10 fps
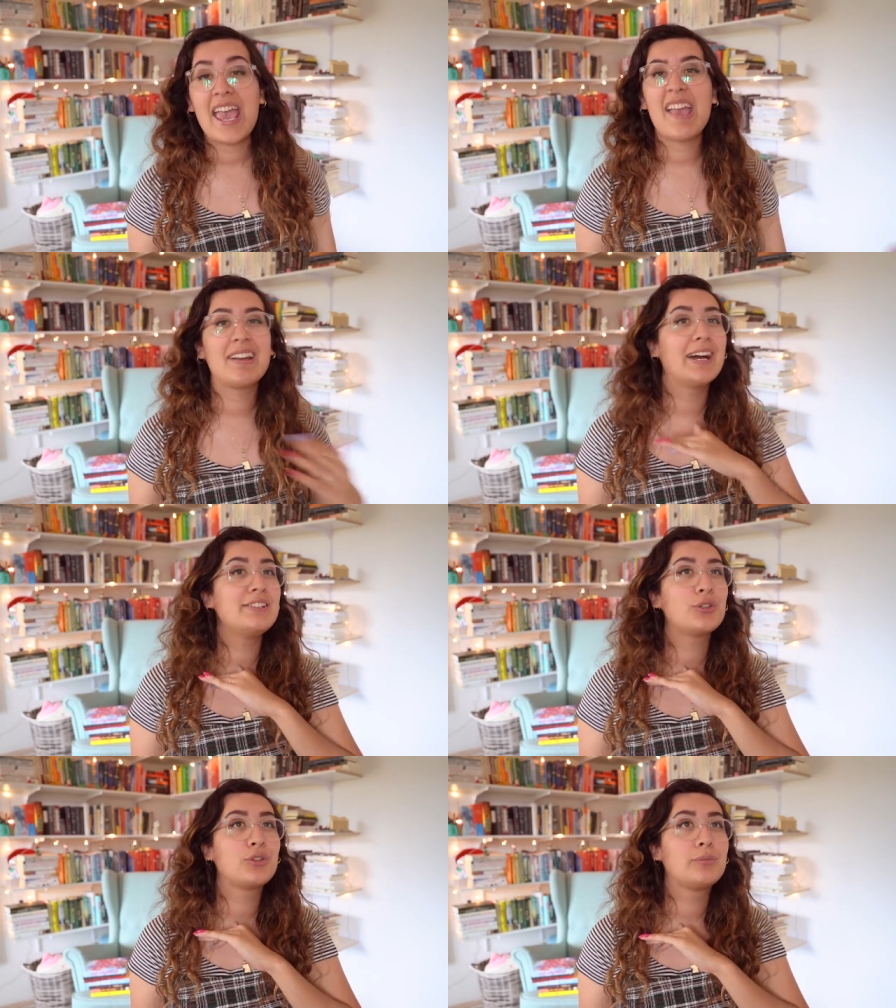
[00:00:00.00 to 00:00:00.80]
And I
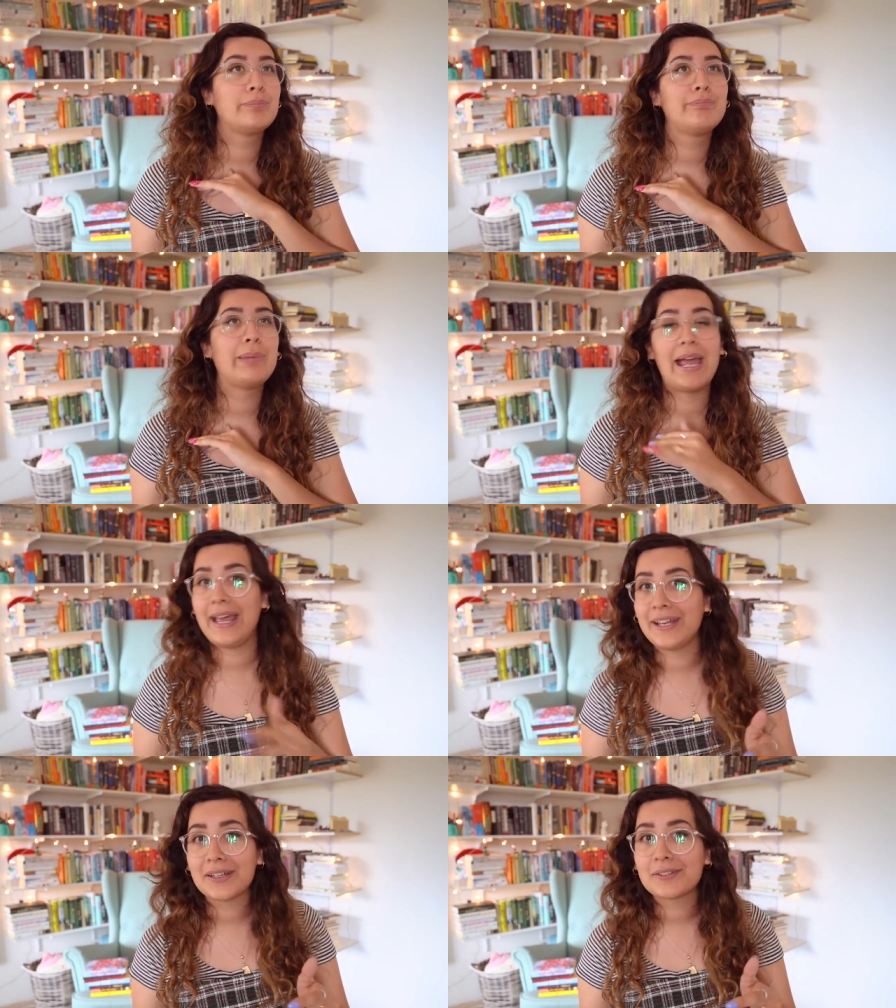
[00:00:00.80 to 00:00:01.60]
just
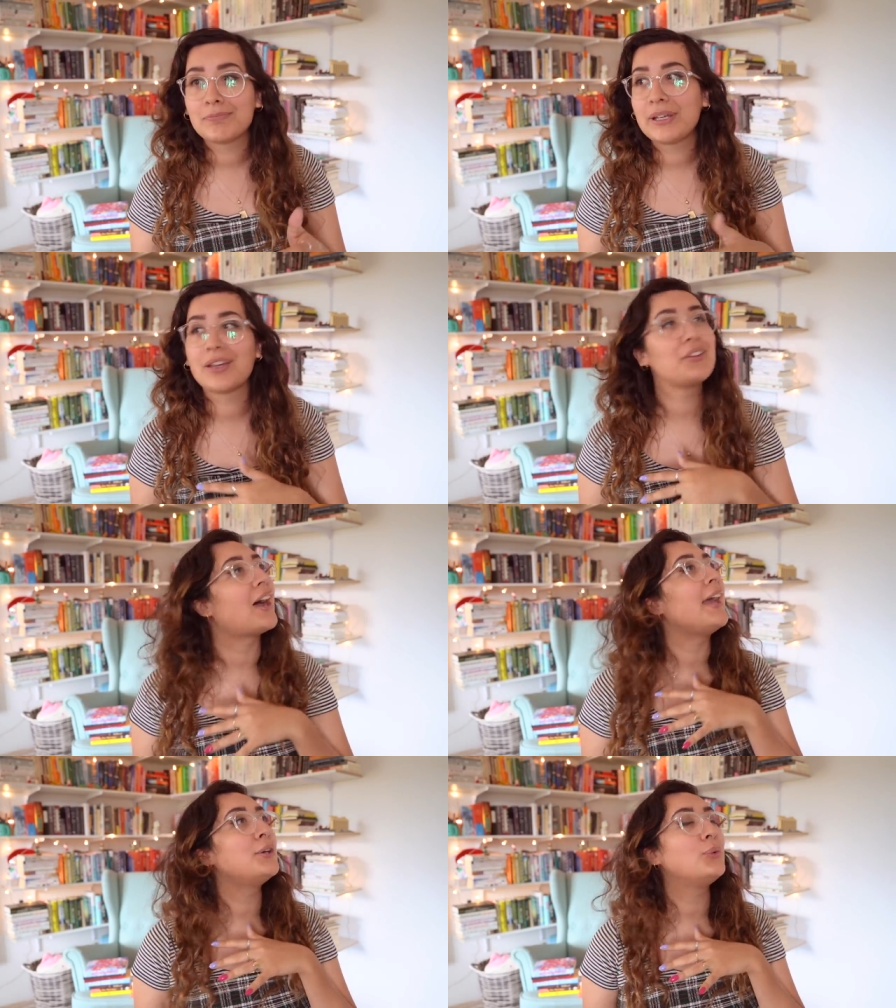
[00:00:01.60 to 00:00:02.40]
panic because
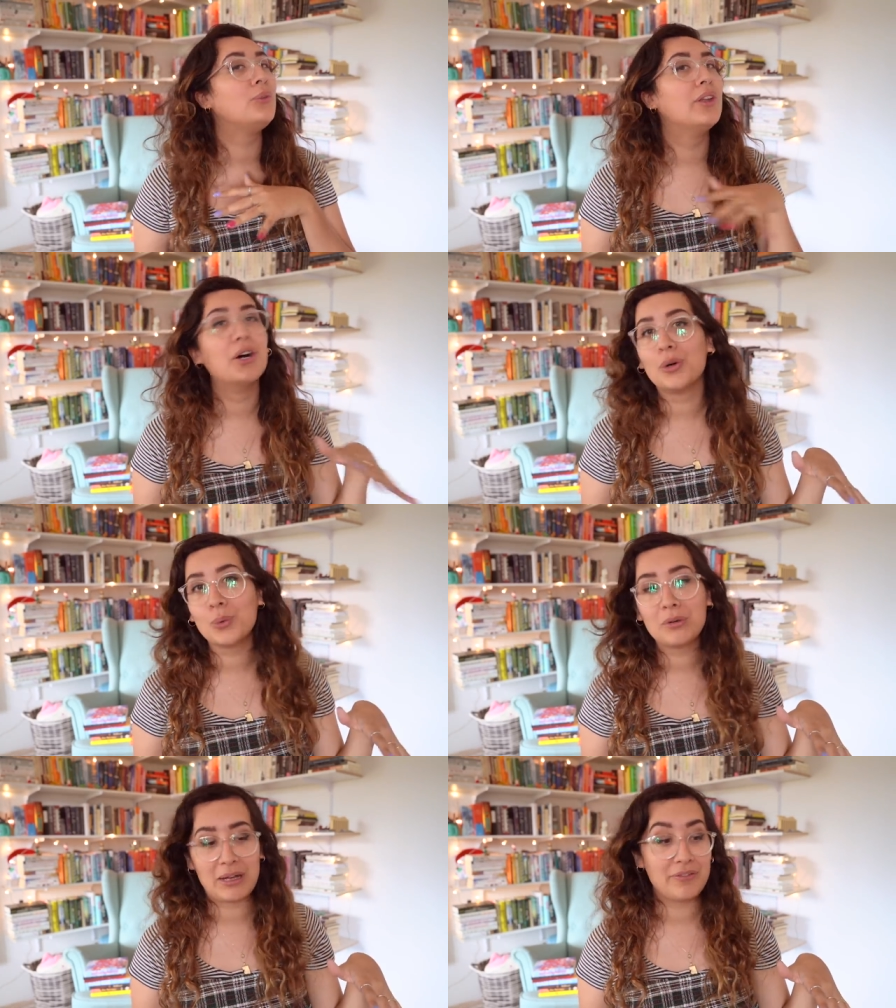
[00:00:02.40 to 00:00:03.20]
I don't know
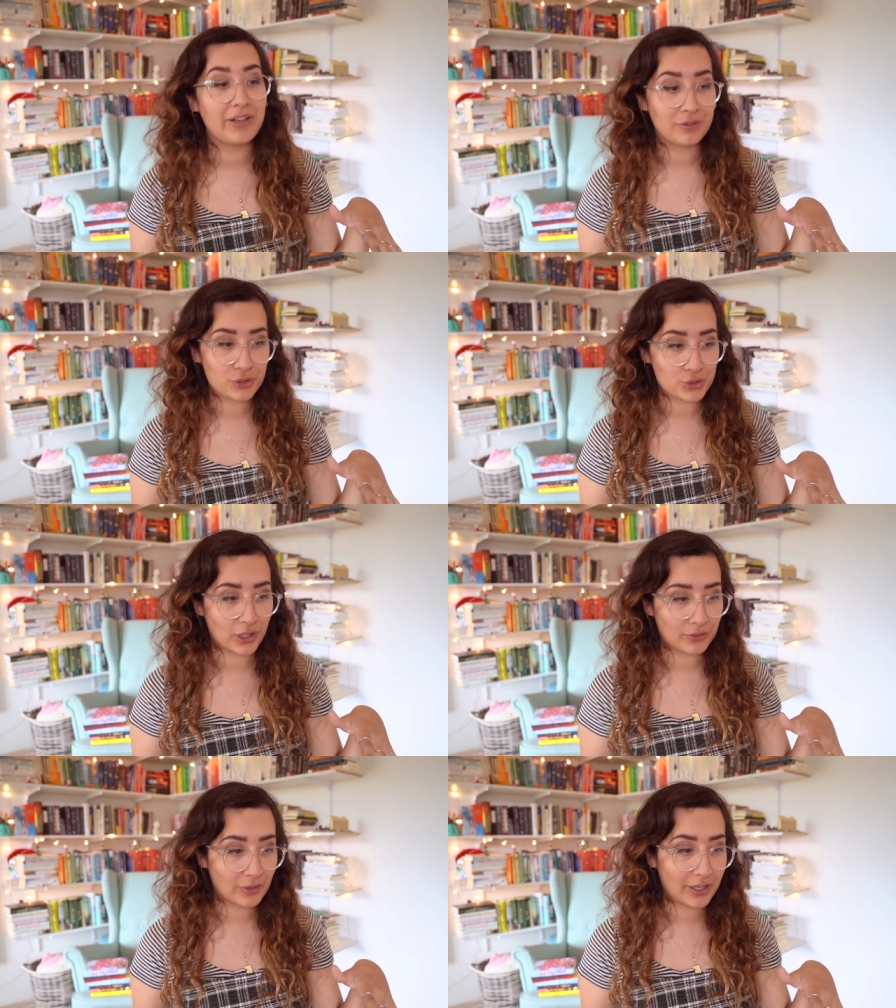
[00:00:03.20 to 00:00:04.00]
what my favorite
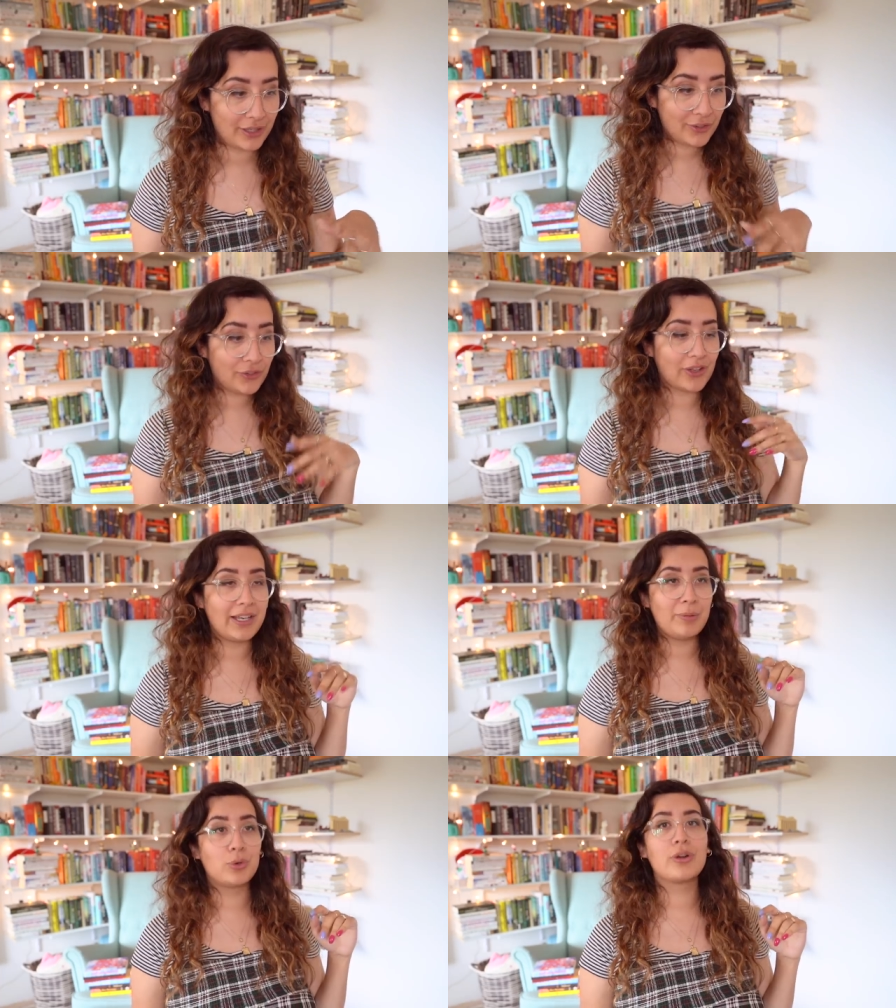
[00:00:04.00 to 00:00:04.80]
genre is
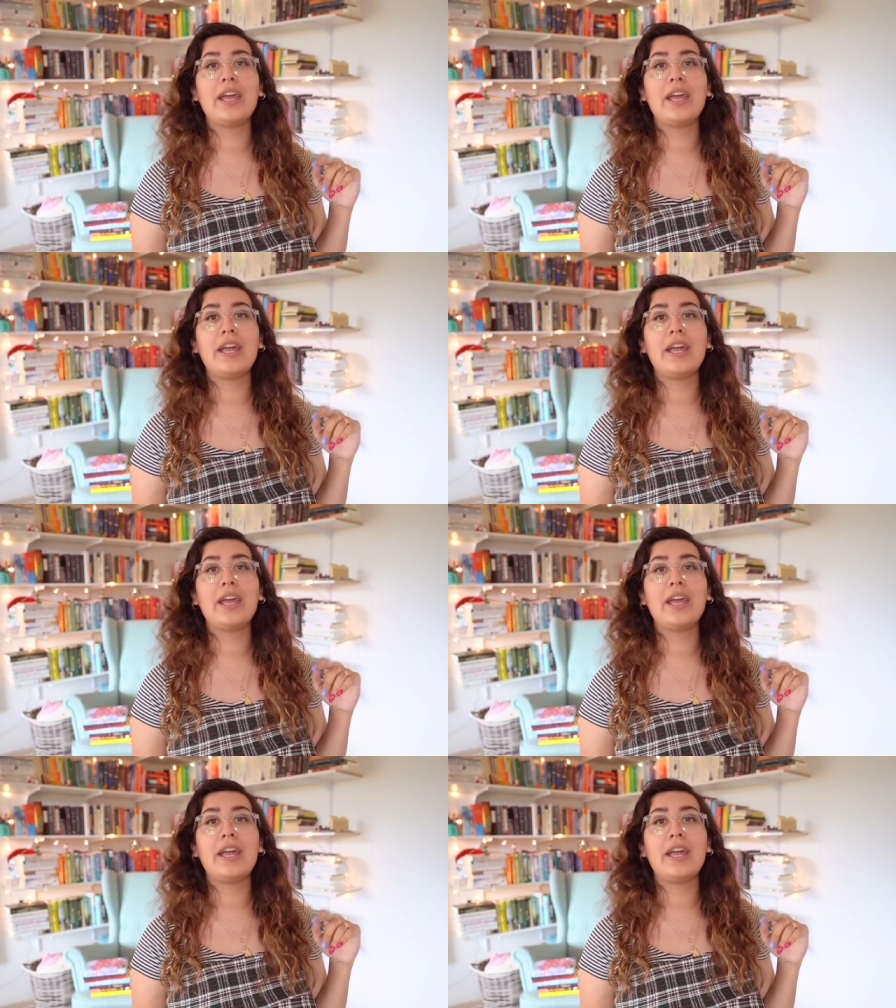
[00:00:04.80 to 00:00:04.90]
anymore.